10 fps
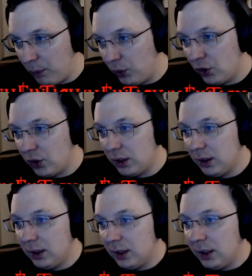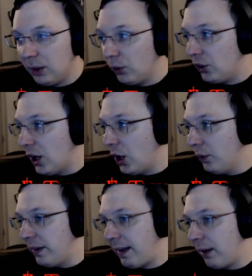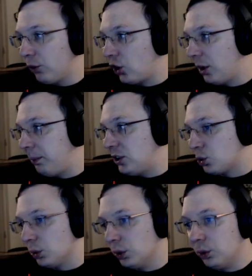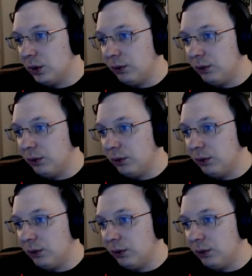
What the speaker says: was known that was going to be true.